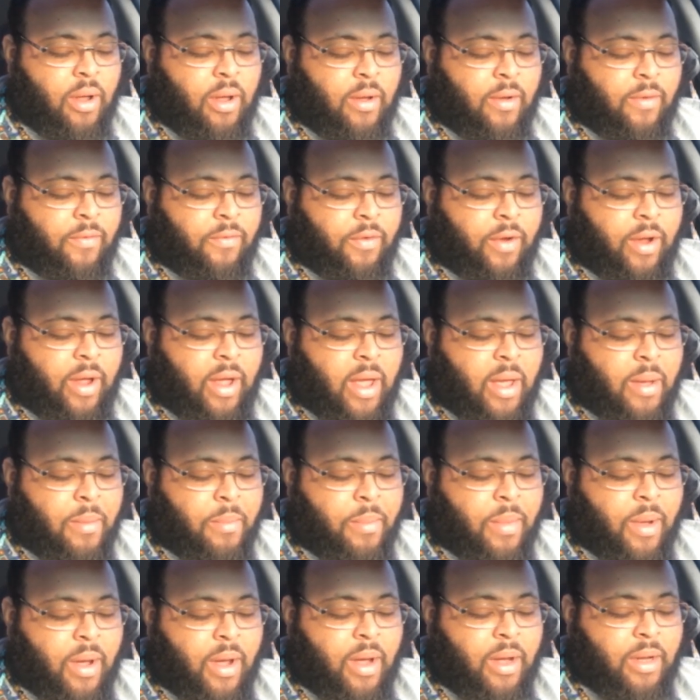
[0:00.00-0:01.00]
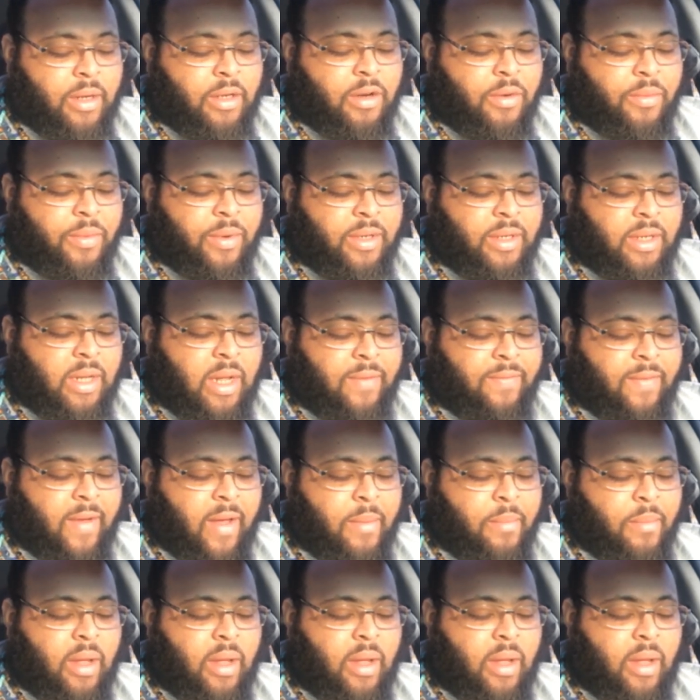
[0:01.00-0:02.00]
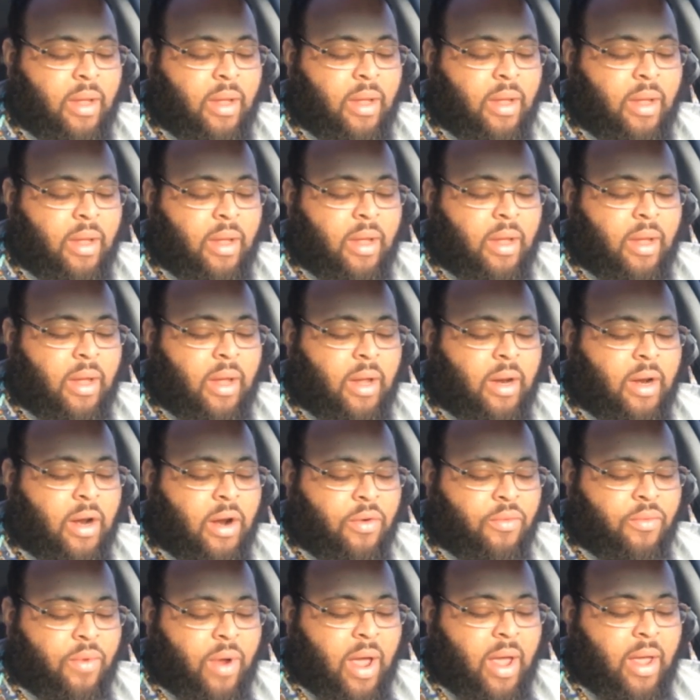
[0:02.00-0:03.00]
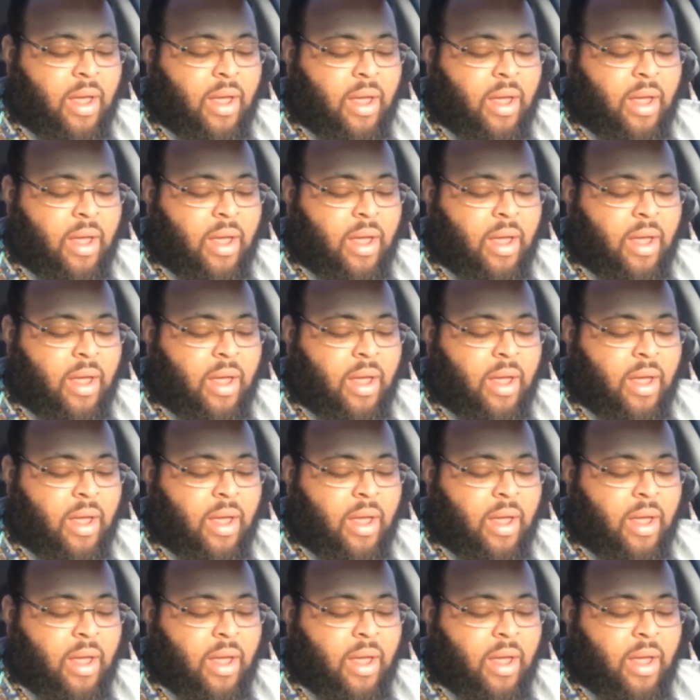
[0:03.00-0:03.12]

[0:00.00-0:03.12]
free and bond, to receive a mark in their right